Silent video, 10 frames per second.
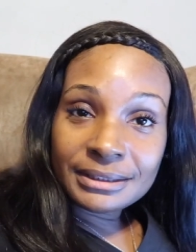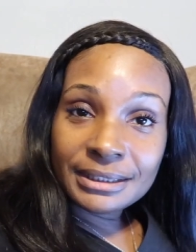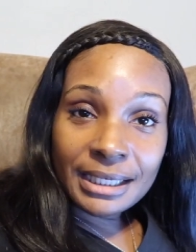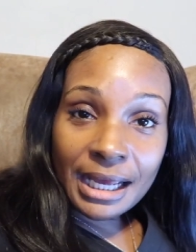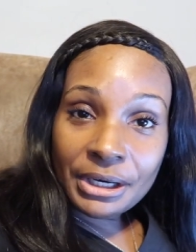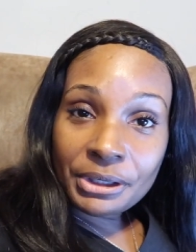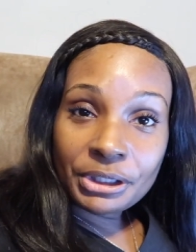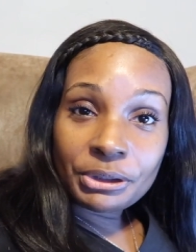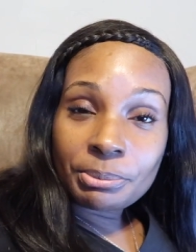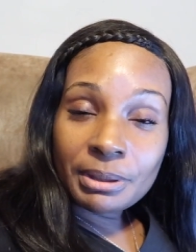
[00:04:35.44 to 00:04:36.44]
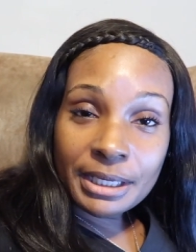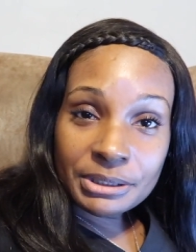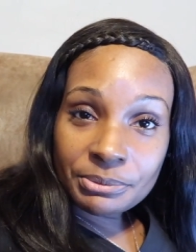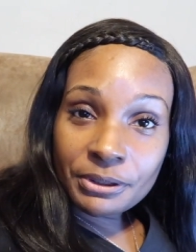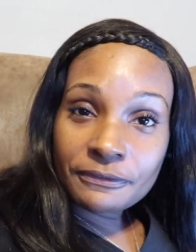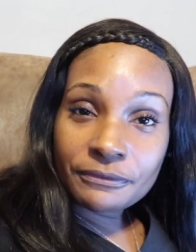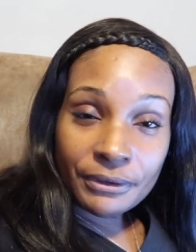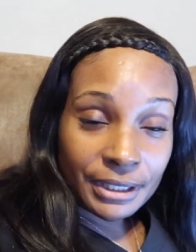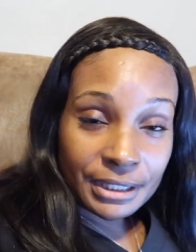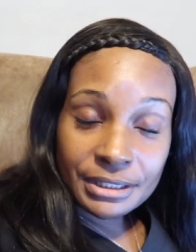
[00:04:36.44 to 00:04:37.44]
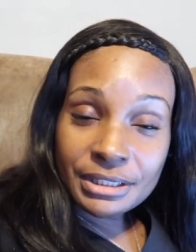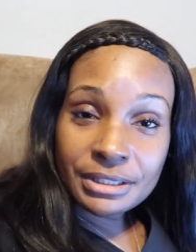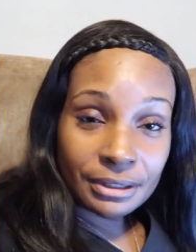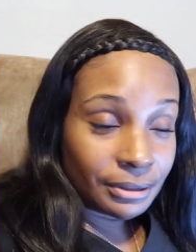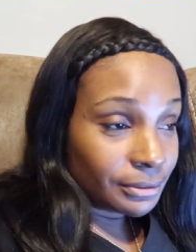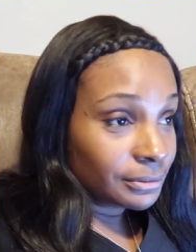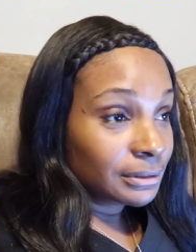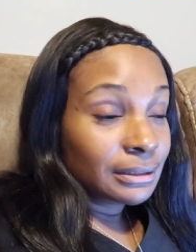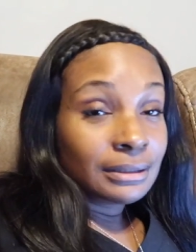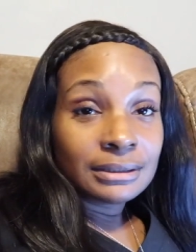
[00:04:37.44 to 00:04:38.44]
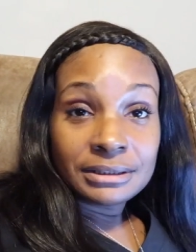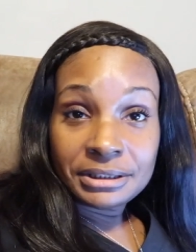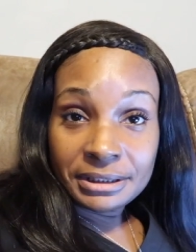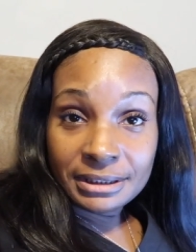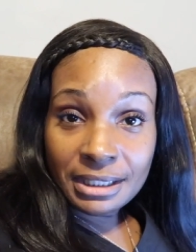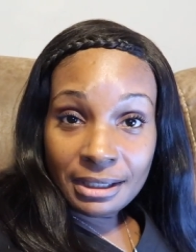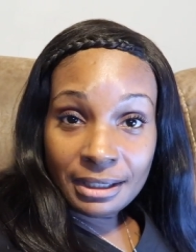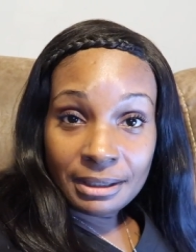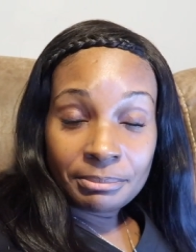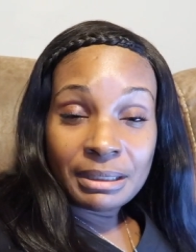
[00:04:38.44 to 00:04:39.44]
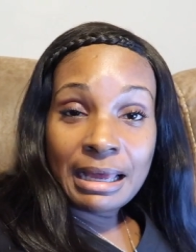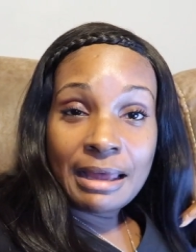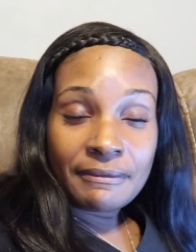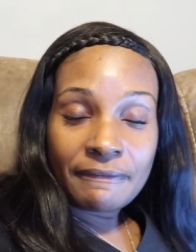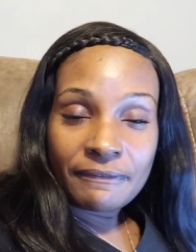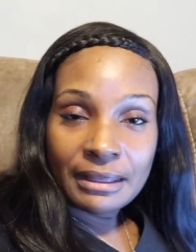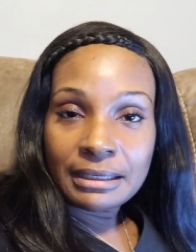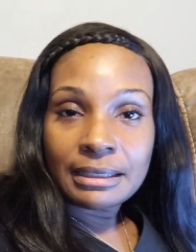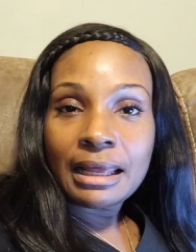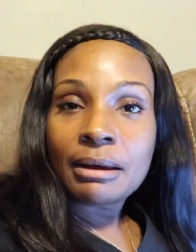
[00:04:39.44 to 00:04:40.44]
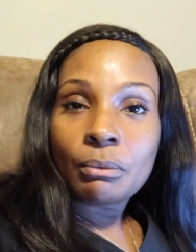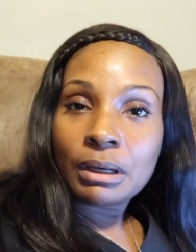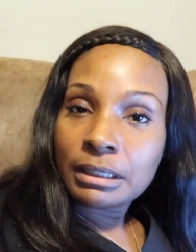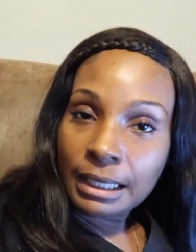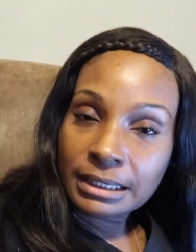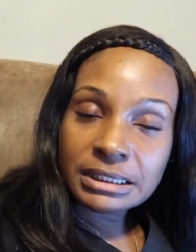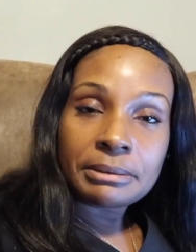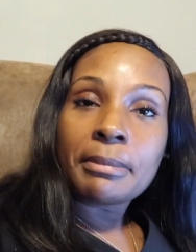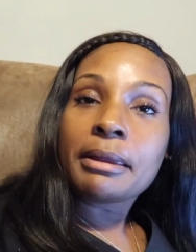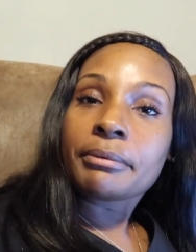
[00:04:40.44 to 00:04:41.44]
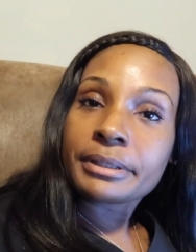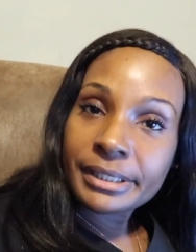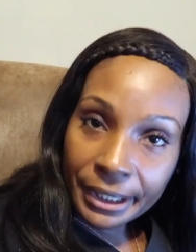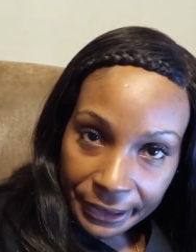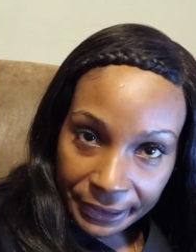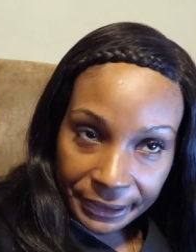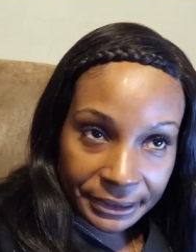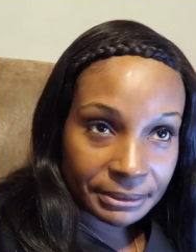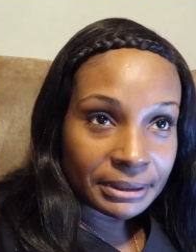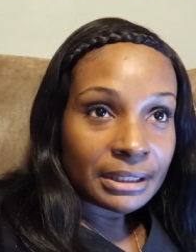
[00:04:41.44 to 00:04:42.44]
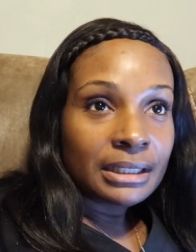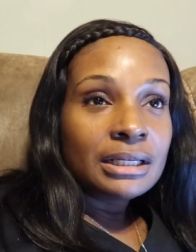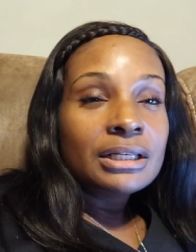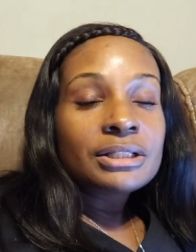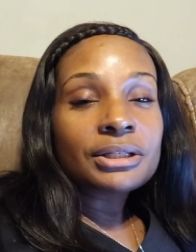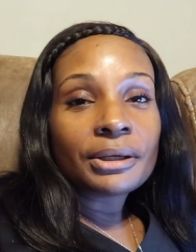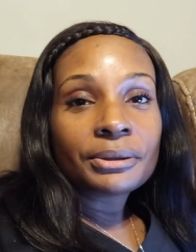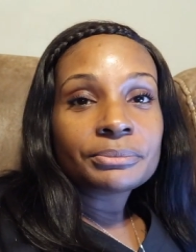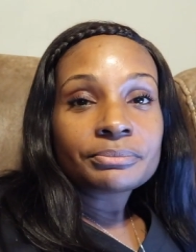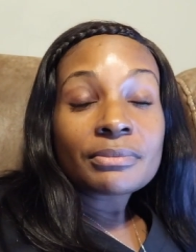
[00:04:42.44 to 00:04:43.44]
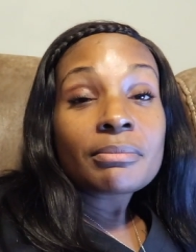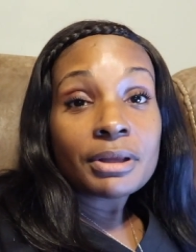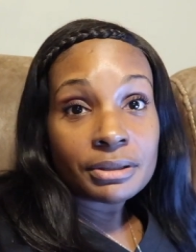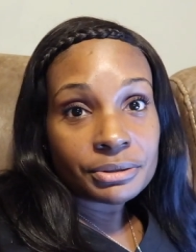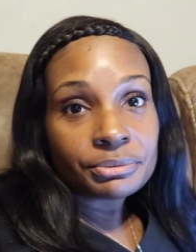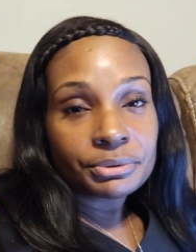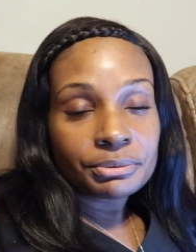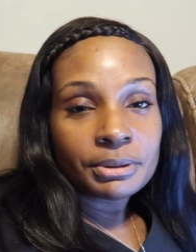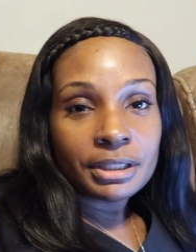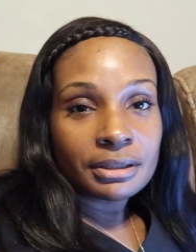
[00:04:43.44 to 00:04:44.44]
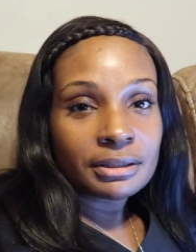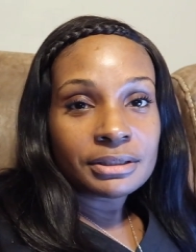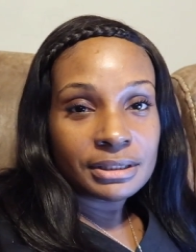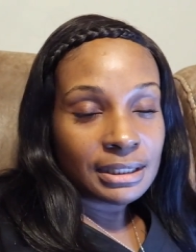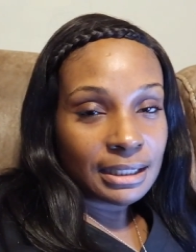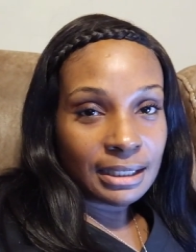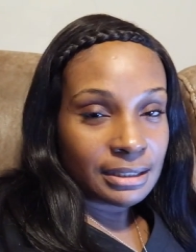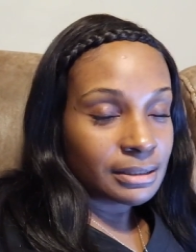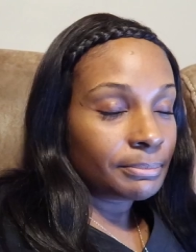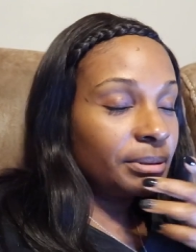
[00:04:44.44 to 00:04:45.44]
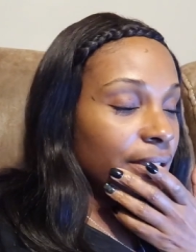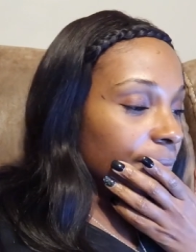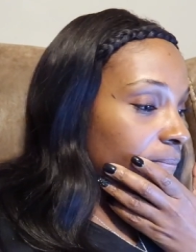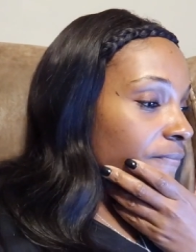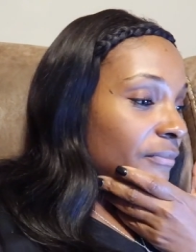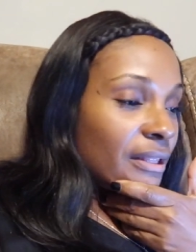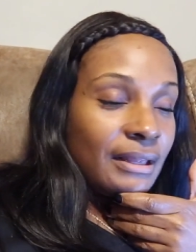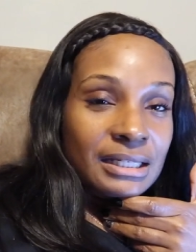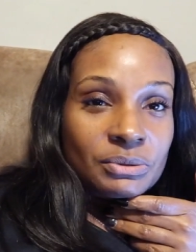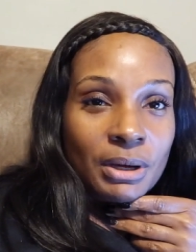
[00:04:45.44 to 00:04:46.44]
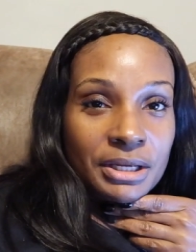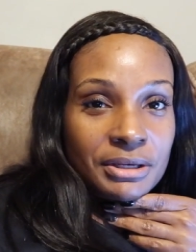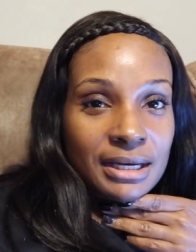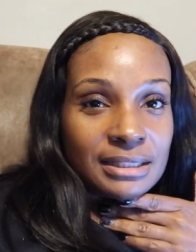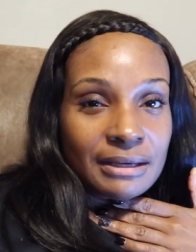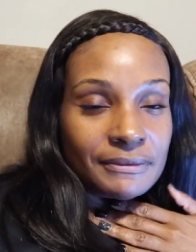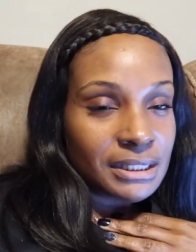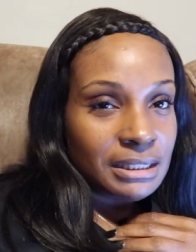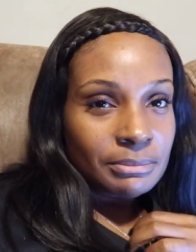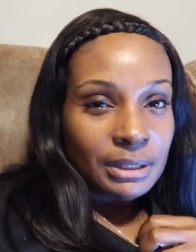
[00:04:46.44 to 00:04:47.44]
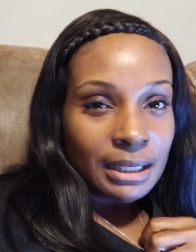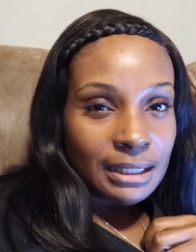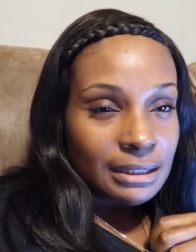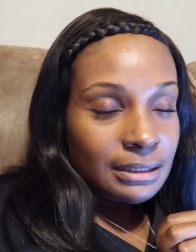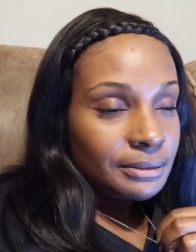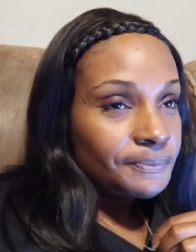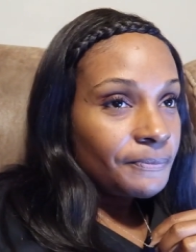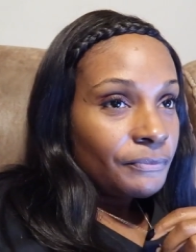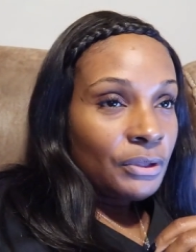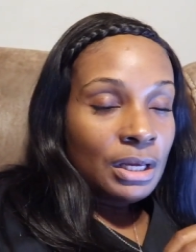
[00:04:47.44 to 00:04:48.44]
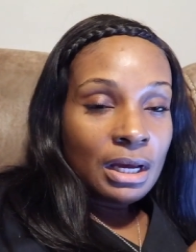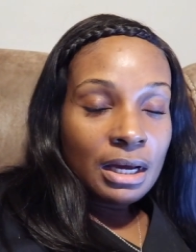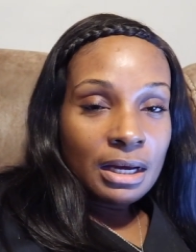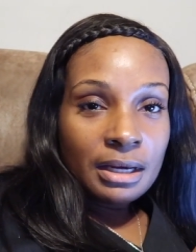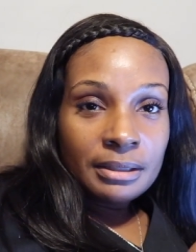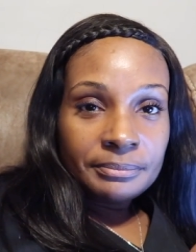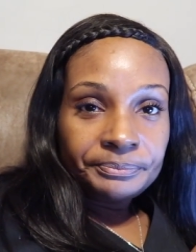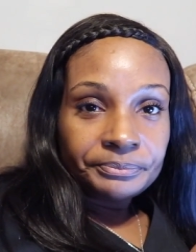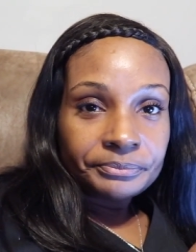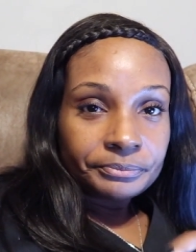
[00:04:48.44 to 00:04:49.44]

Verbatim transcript: she got her a little place with her friends so she's gone but i have a feeling like one day she may return so there's a room there just in case but that's why you guys haven't seen mikayla um